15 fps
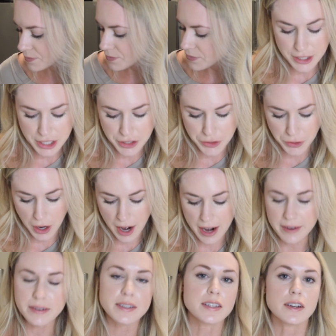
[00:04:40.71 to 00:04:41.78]
She
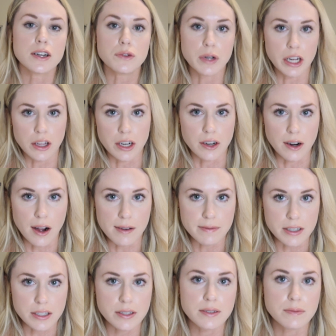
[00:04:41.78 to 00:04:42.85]
drives to her realtor
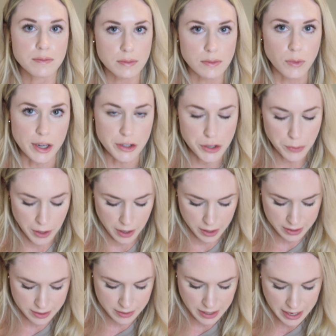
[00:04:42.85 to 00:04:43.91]
office where she
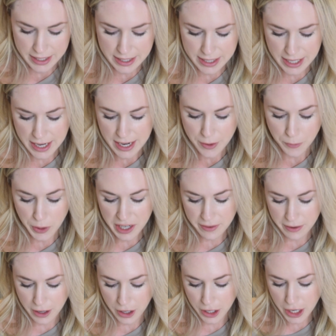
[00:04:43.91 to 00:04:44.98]
works. And one of
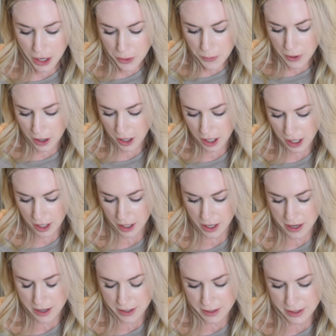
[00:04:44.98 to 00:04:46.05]
her
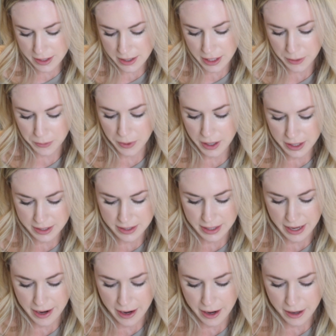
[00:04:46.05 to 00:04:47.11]
coworkers that works
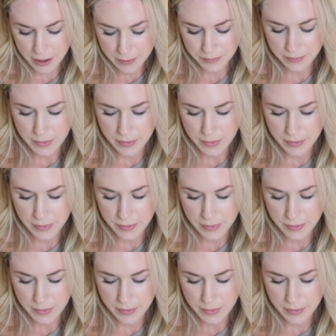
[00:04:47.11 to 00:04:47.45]
there,